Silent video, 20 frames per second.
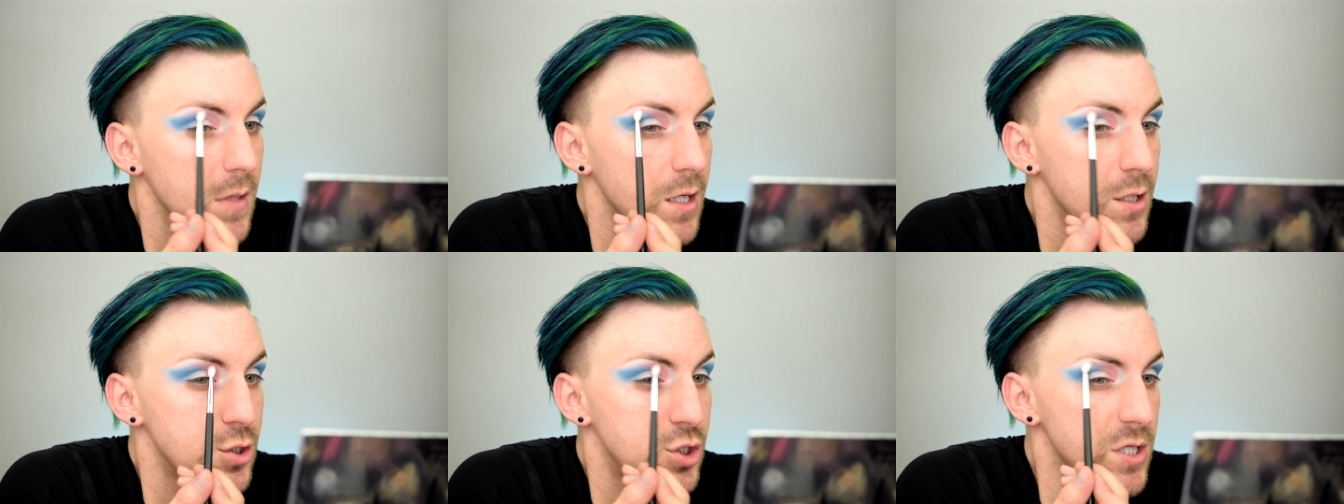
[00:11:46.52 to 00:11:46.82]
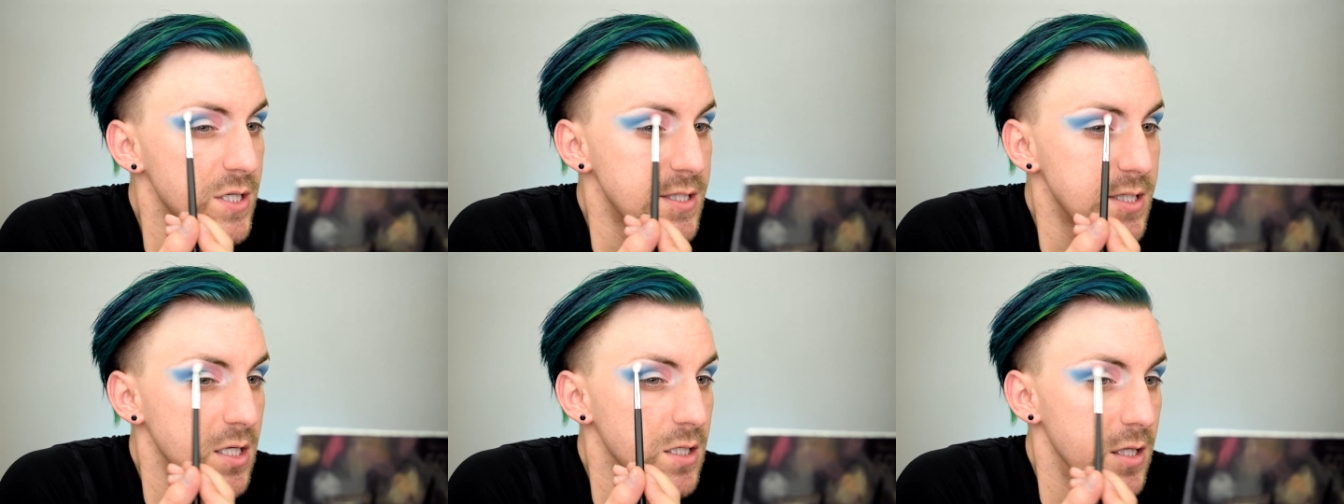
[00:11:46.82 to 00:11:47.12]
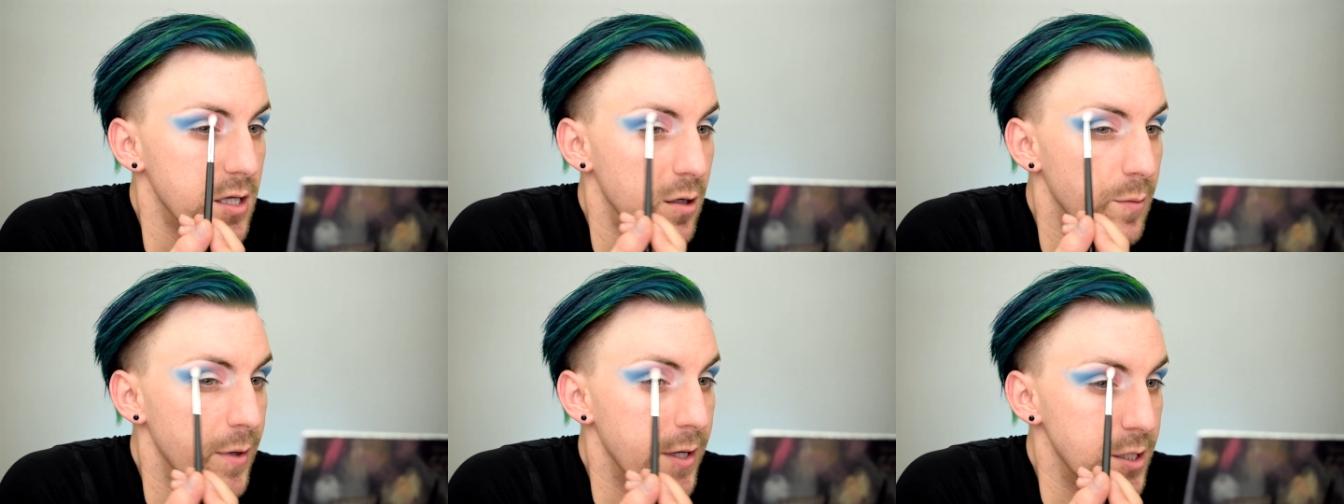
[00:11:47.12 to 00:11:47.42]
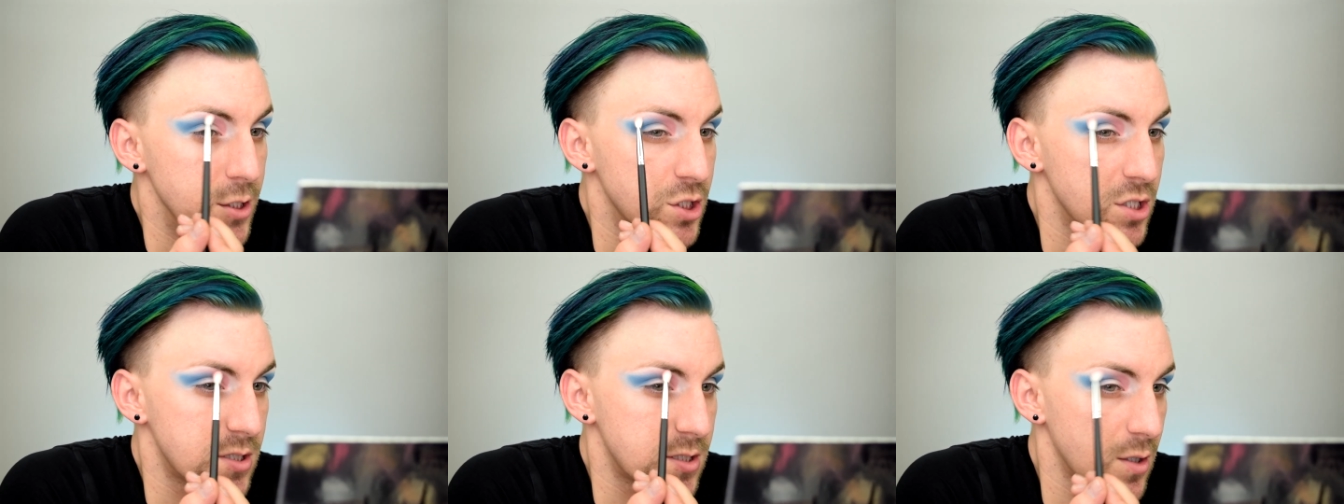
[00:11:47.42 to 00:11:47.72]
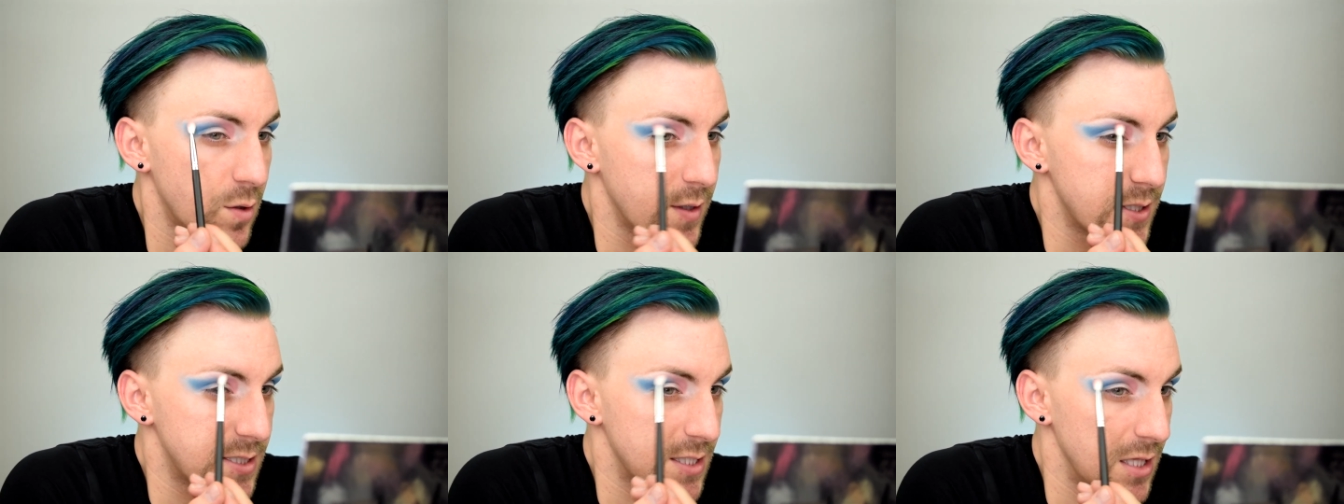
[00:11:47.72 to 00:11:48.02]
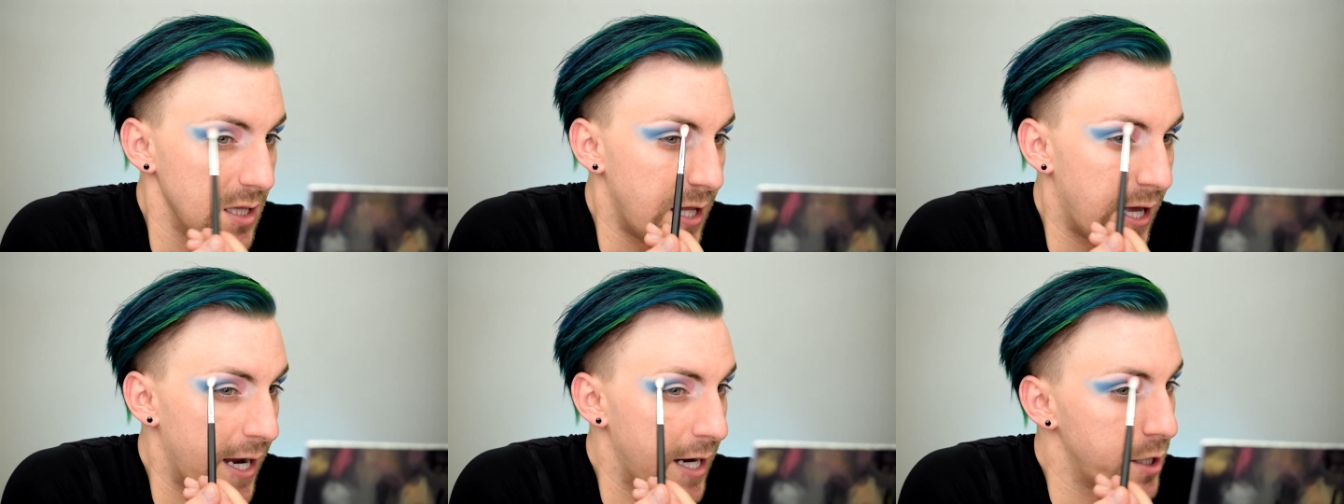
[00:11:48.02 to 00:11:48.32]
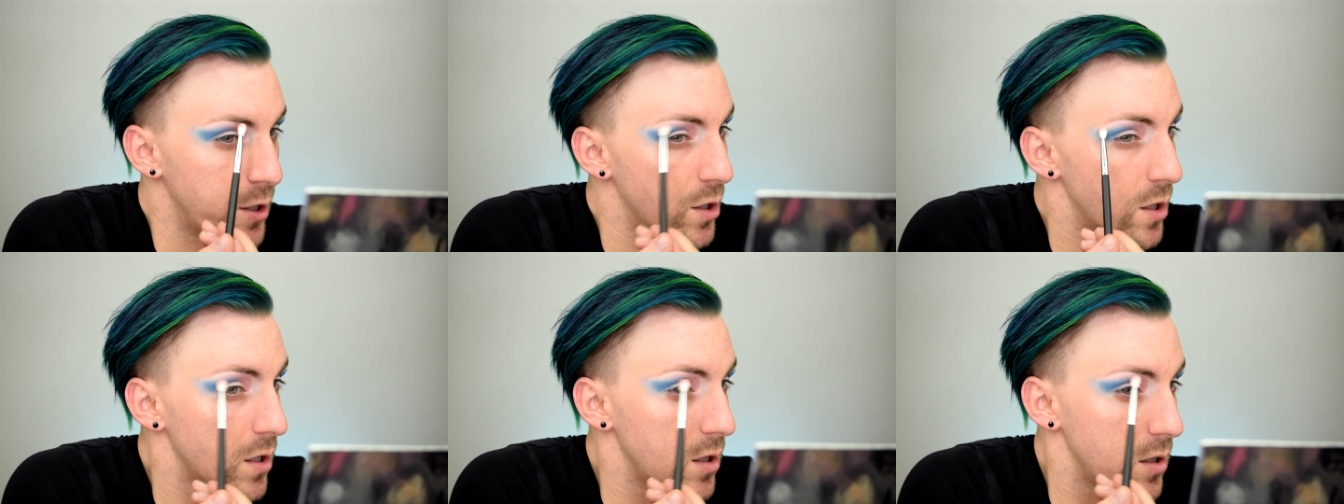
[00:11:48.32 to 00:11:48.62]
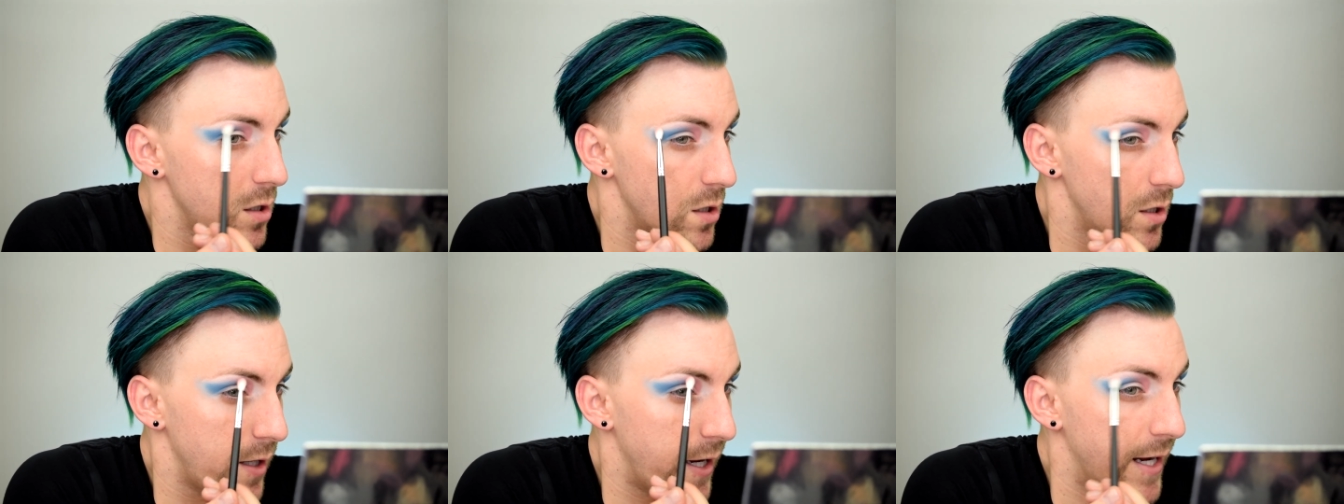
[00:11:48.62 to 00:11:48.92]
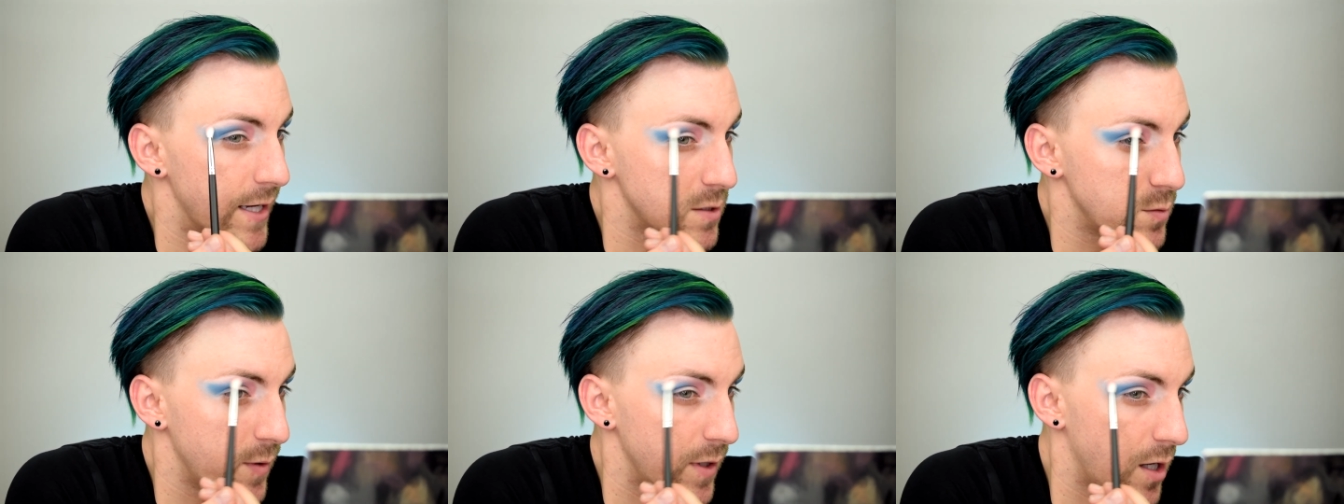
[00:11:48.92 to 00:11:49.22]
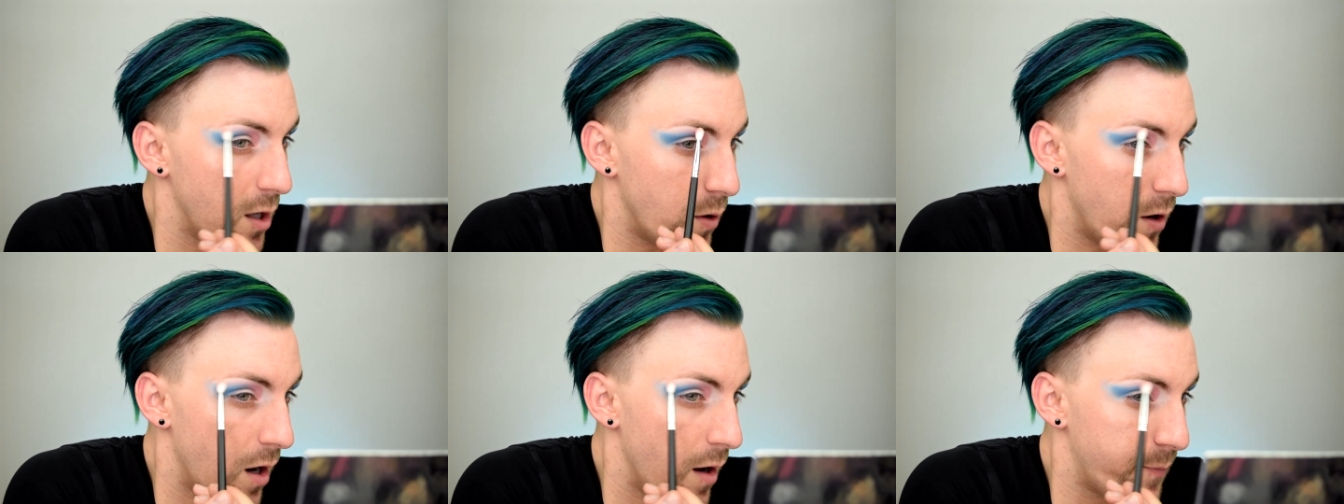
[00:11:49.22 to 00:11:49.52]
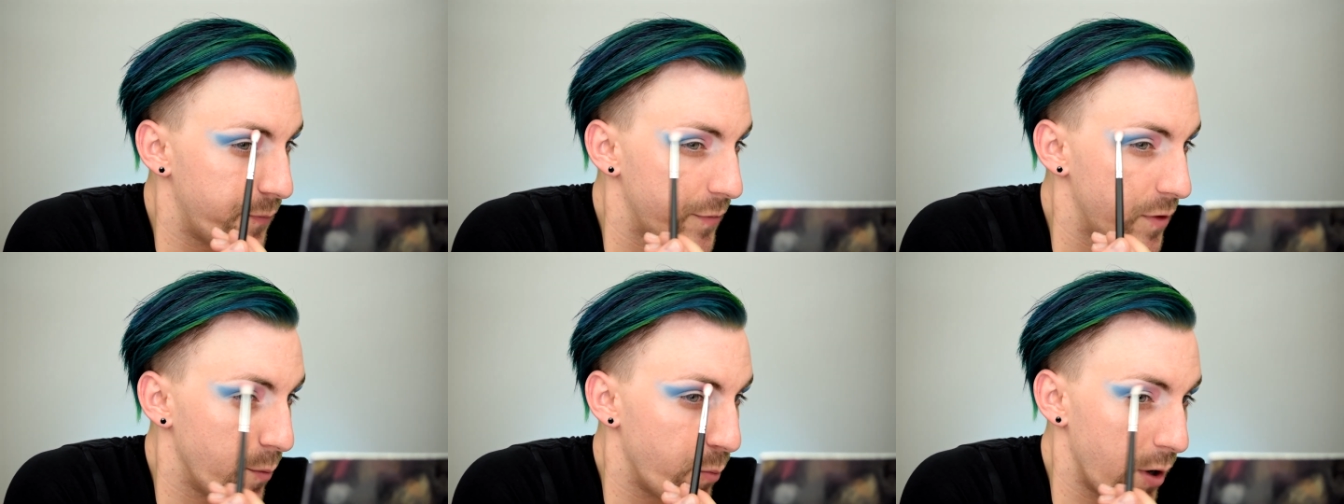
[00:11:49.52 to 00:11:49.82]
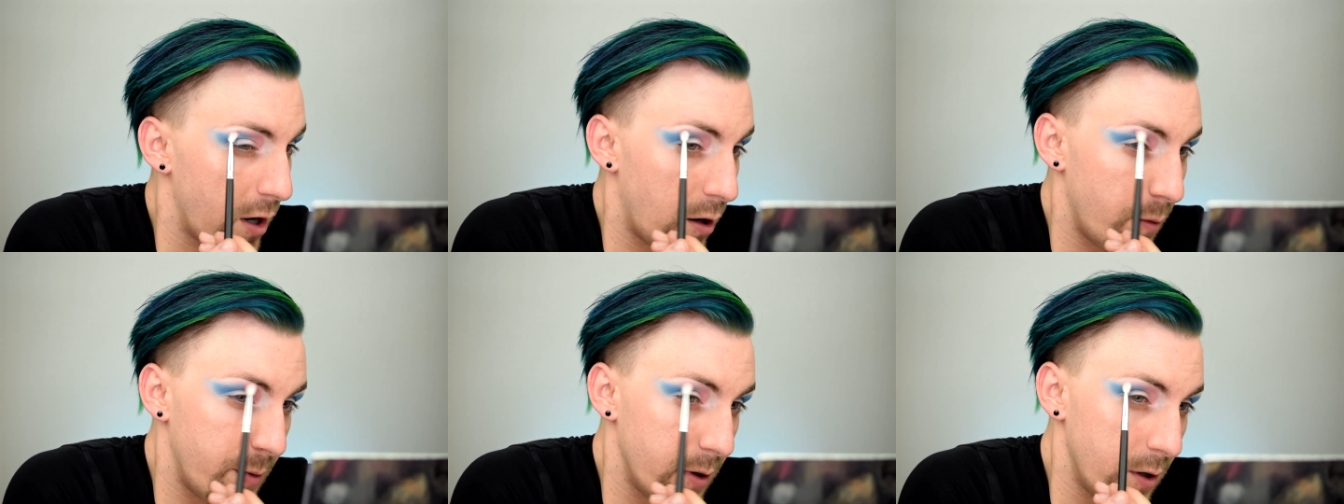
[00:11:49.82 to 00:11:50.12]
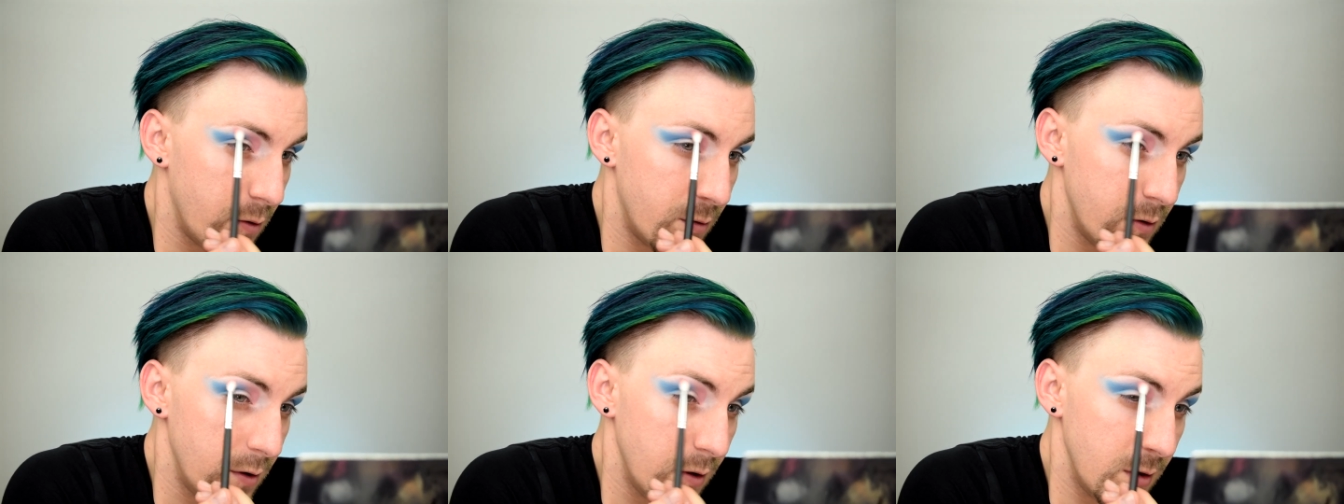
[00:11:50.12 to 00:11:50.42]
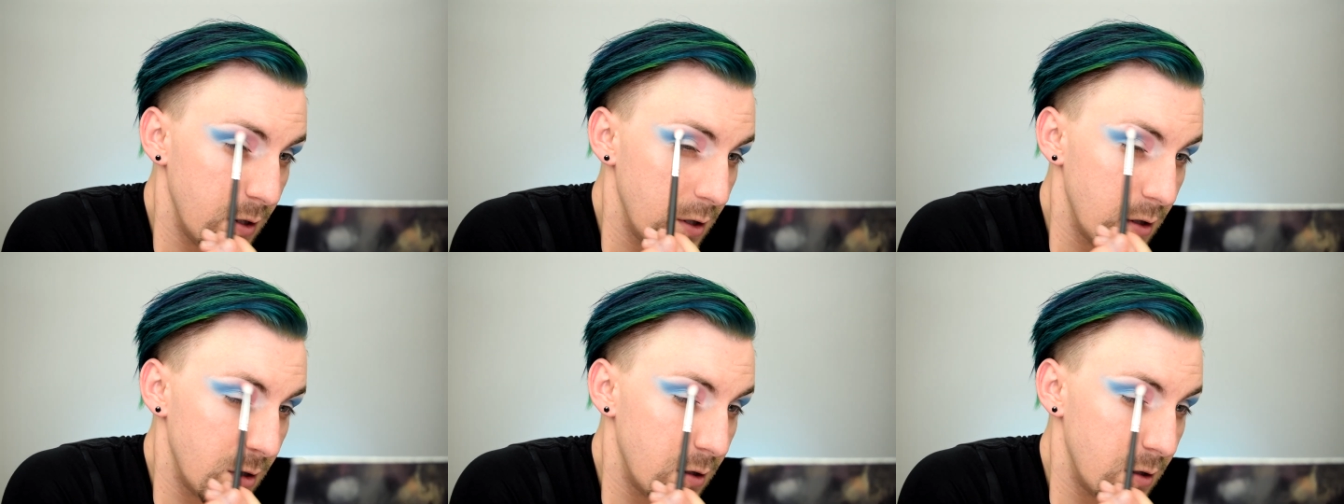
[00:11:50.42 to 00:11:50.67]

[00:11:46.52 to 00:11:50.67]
Just a little bit, just so it's lighter as we go up the brow bone.